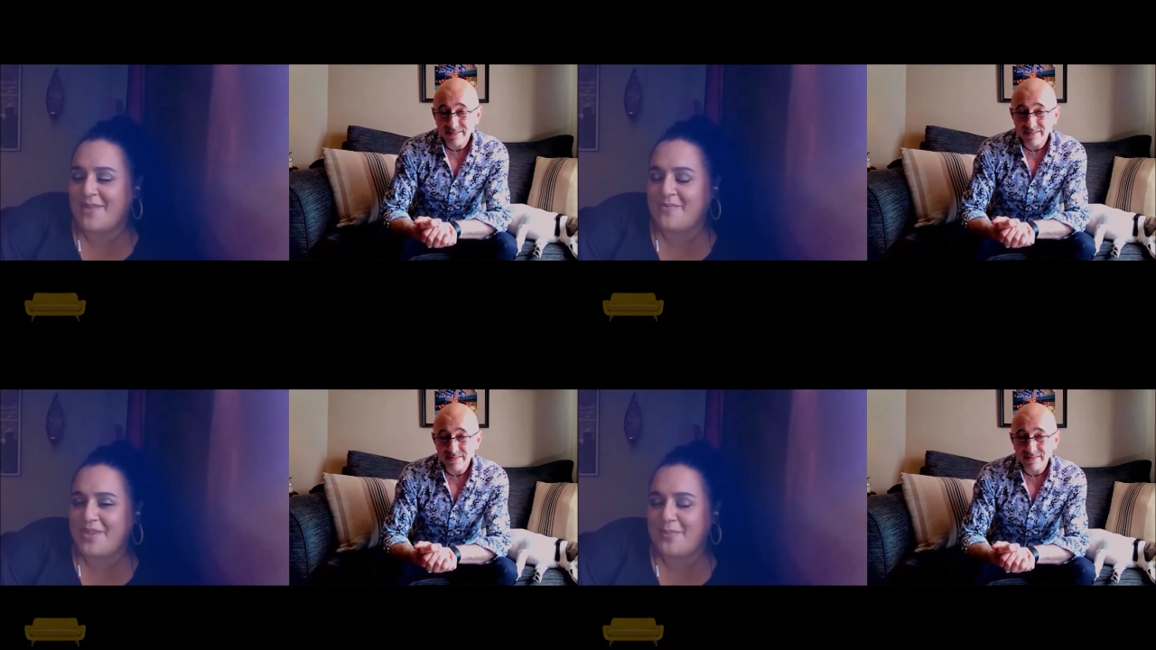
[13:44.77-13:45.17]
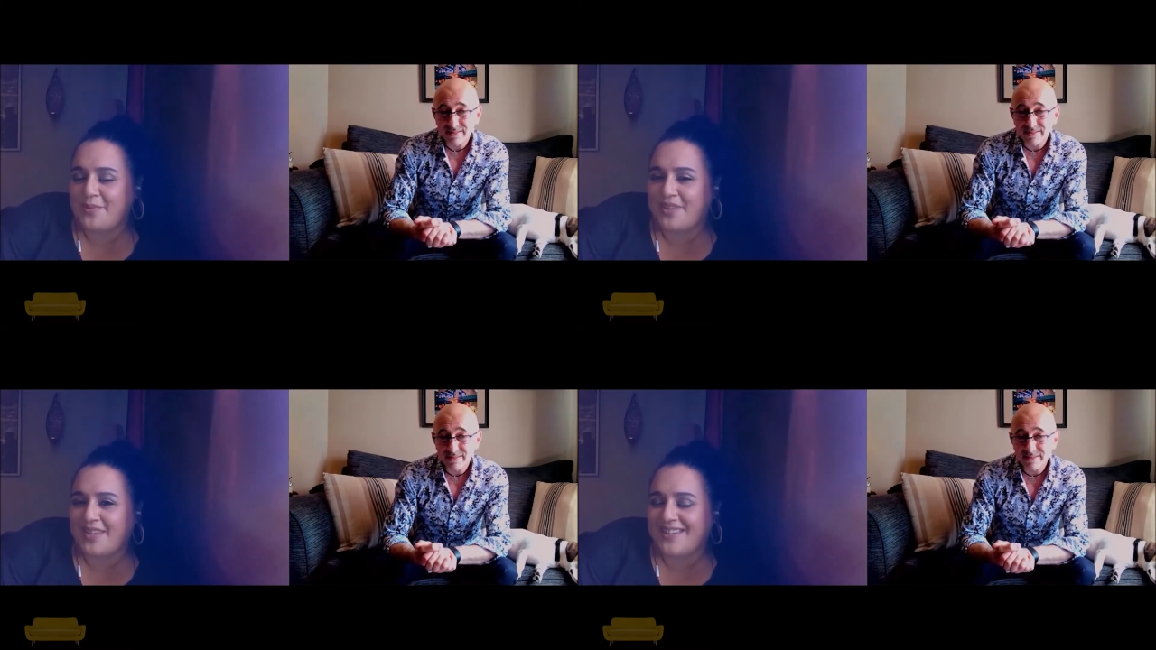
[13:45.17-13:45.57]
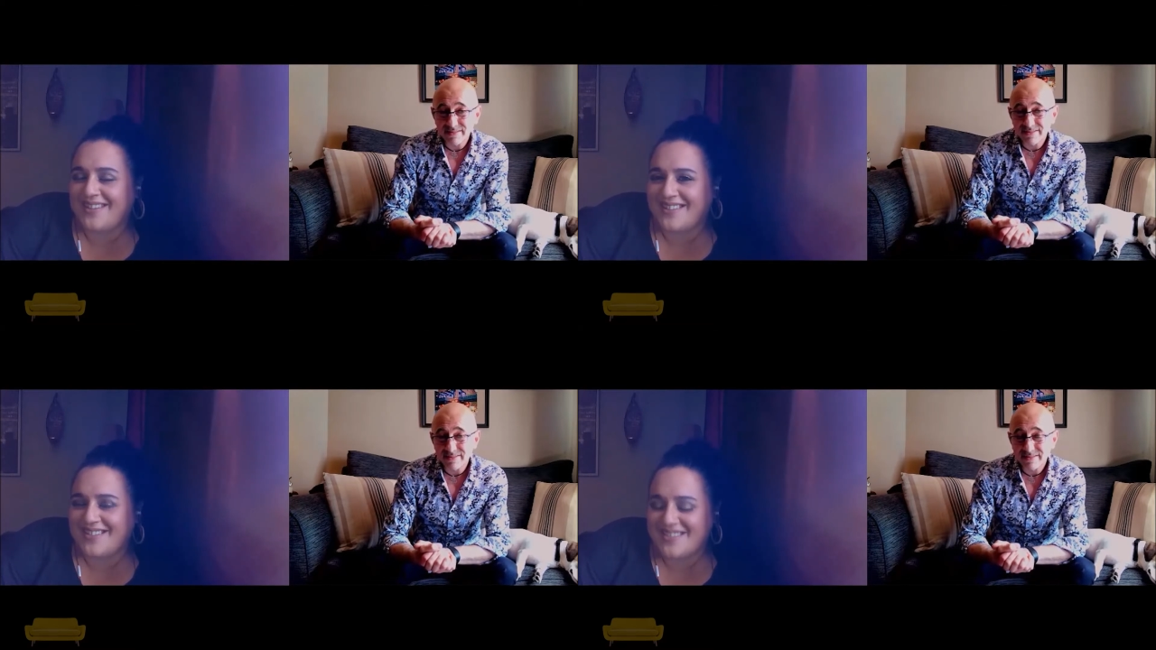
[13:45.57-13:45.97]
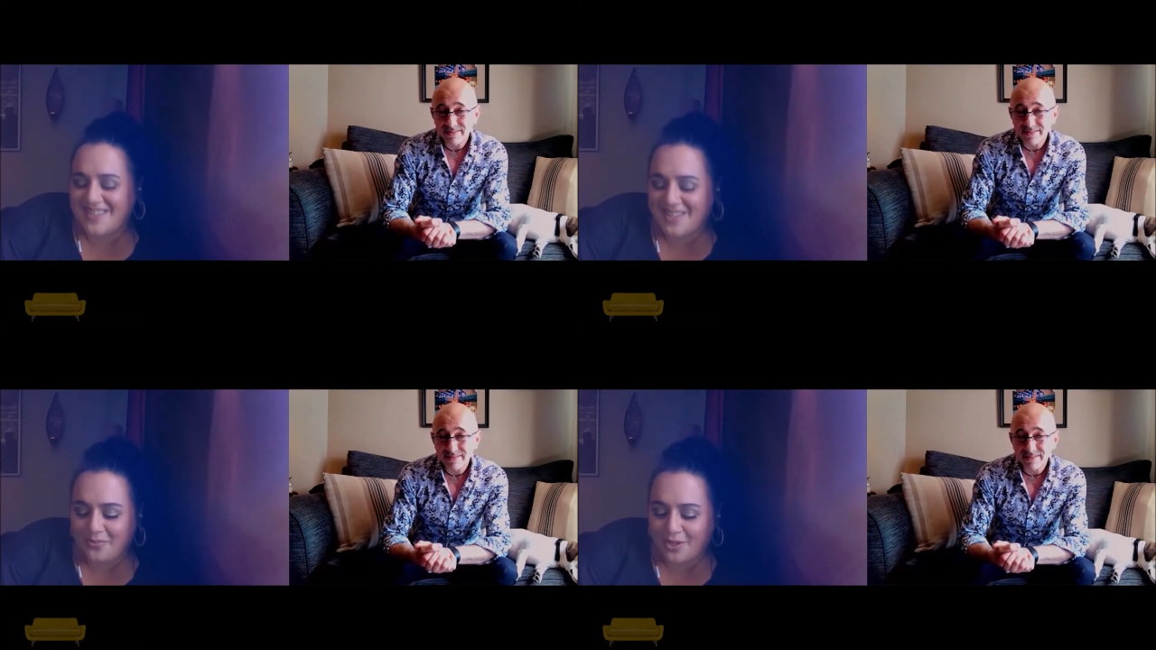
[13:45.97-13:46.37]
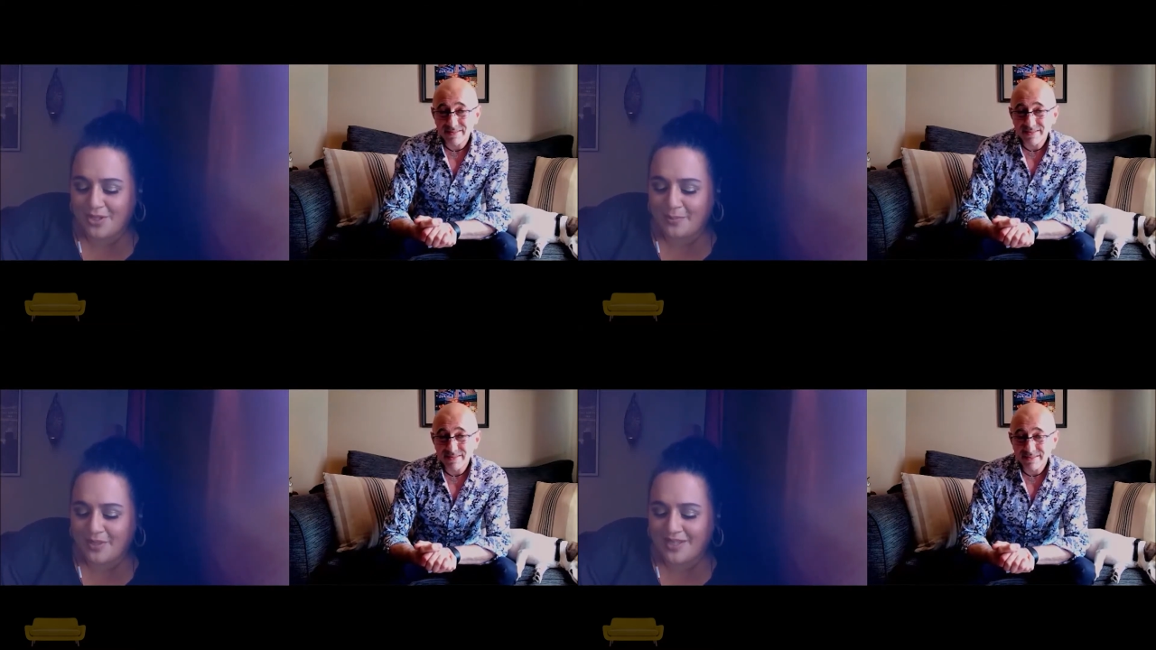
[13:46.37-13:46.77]
Speaker 1: He played a scene where he
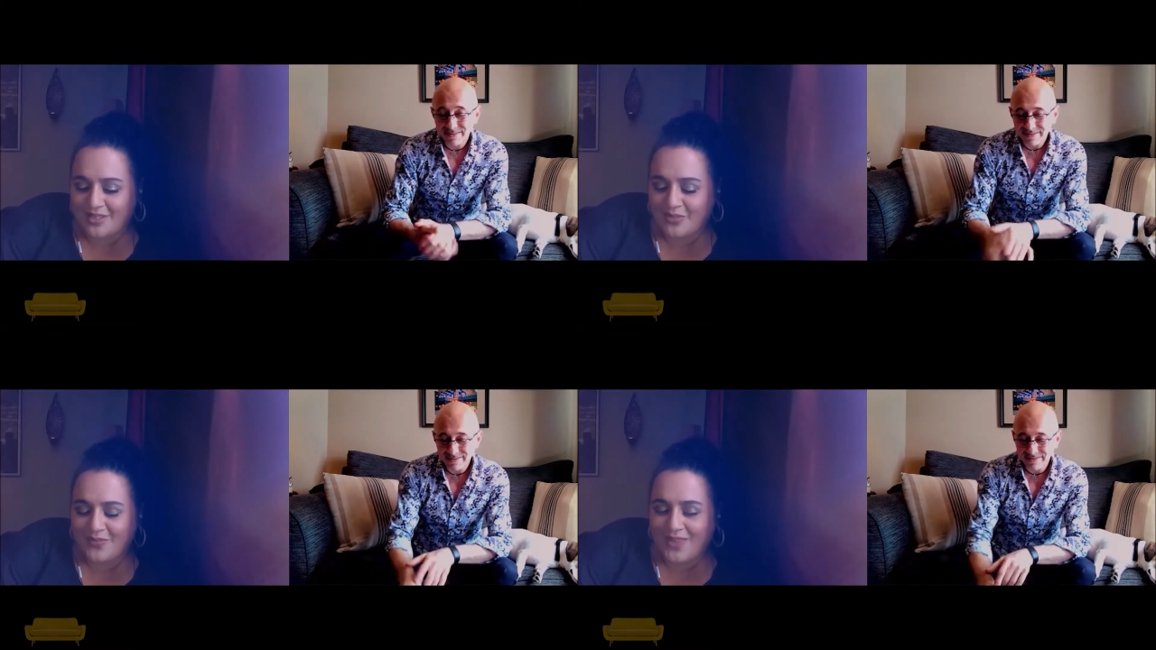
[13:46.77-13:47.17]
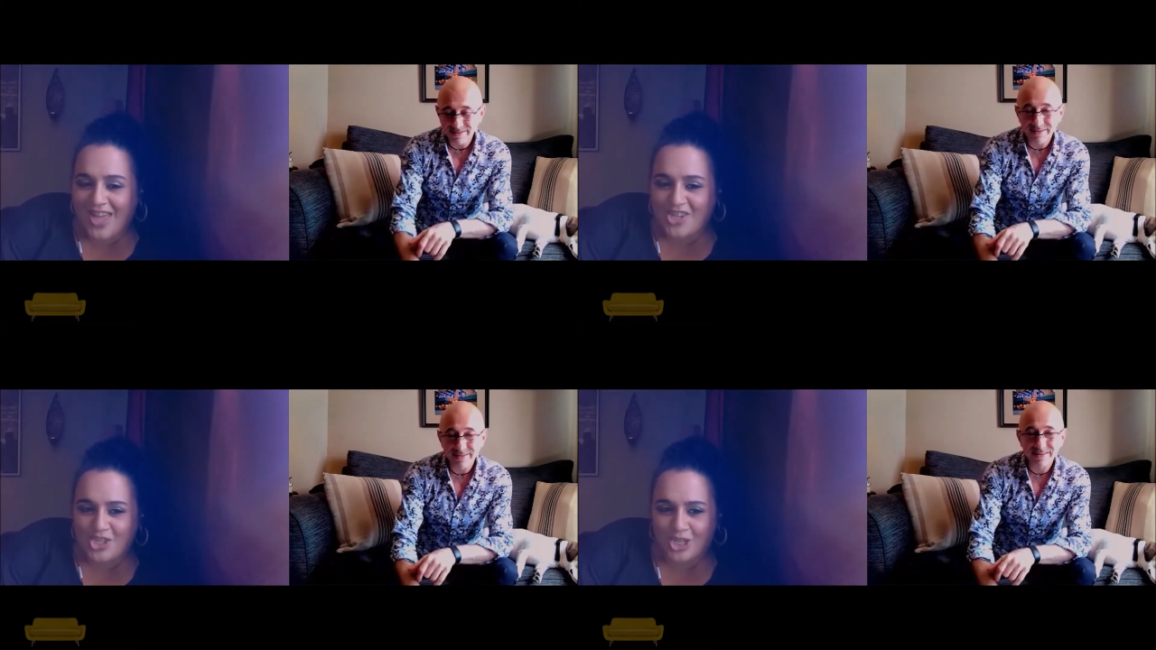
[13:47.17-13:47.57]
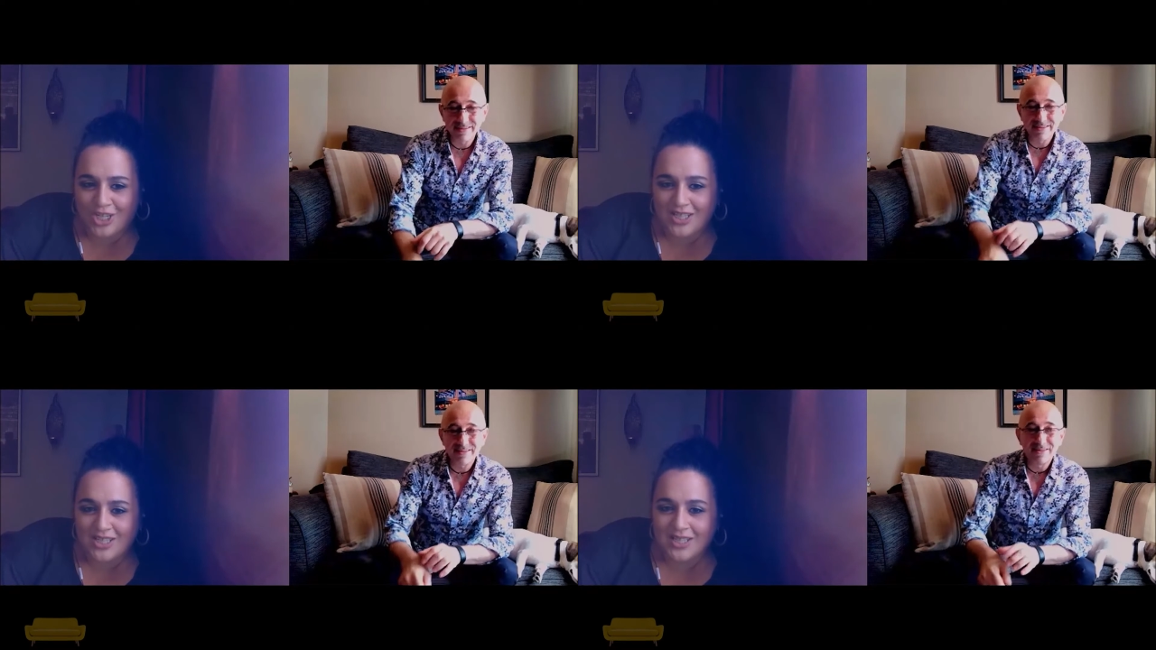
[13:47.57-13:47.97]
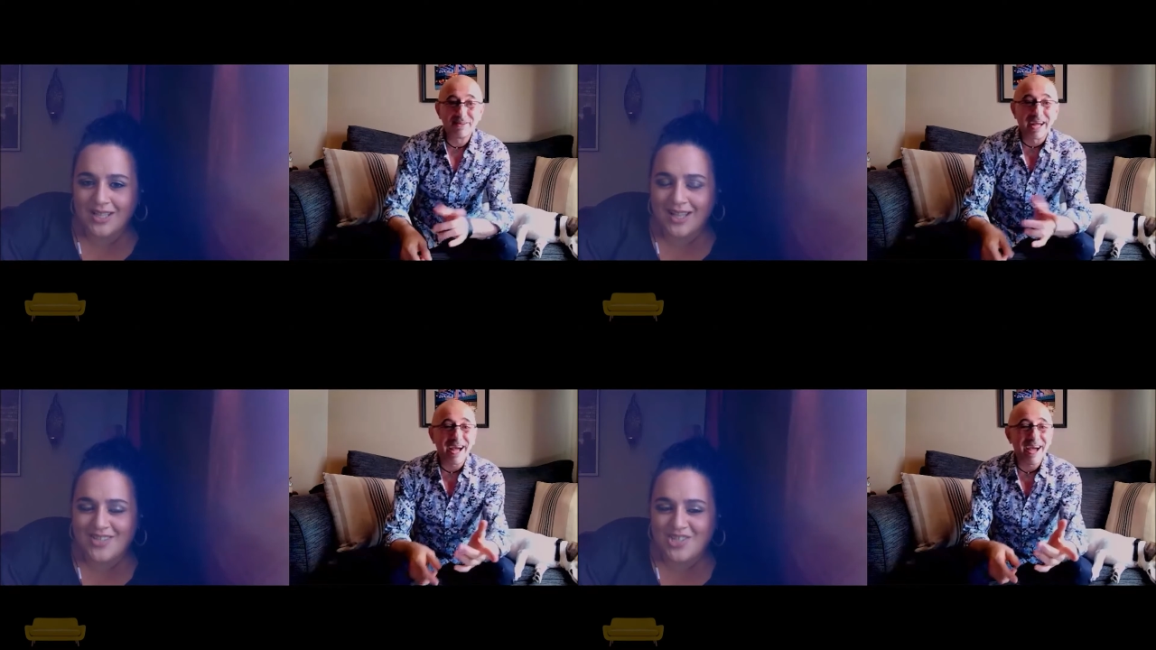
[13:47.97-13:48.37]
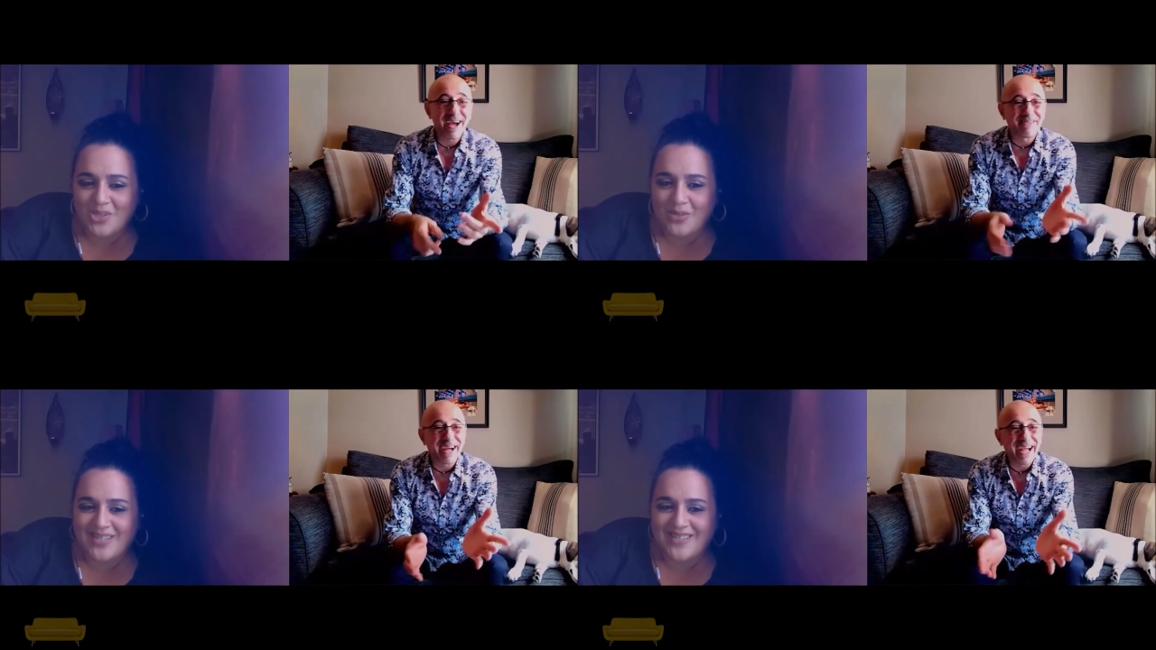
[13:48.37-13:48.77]
played the Flasher.
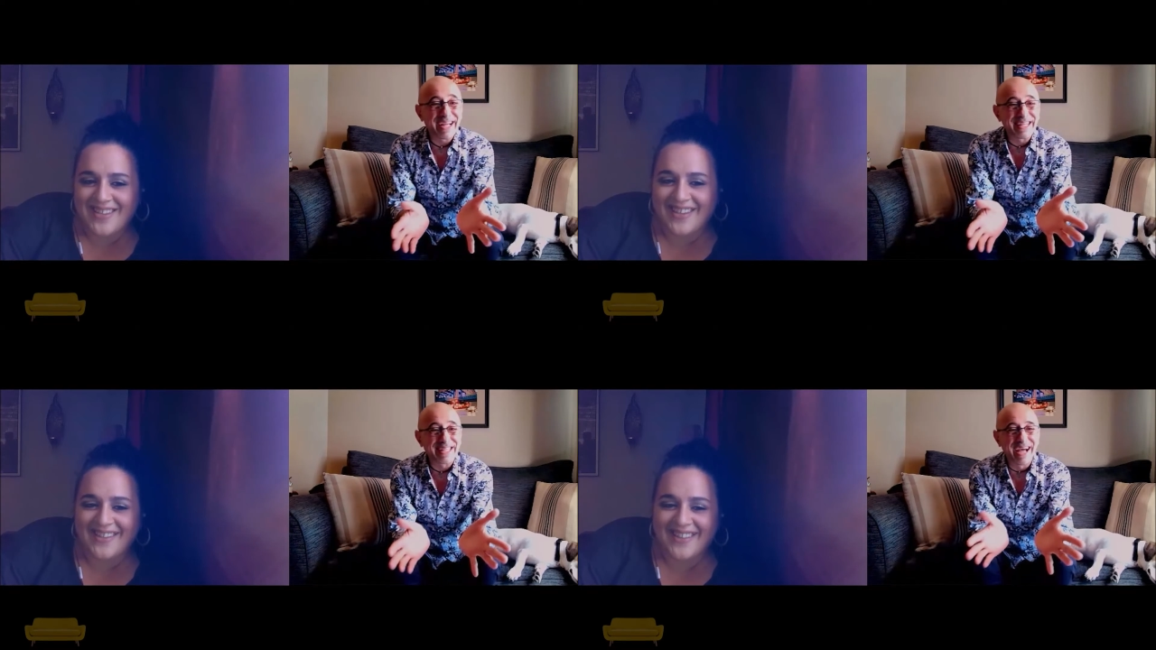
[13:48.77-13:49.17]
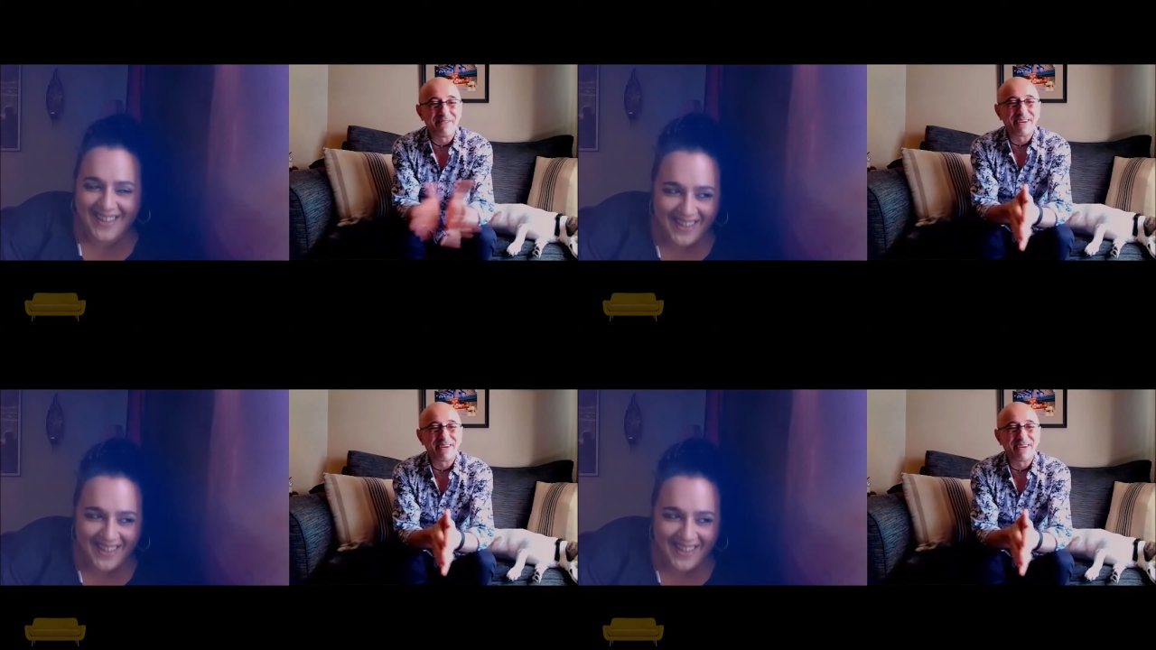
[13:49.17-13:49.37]
Yeah, right.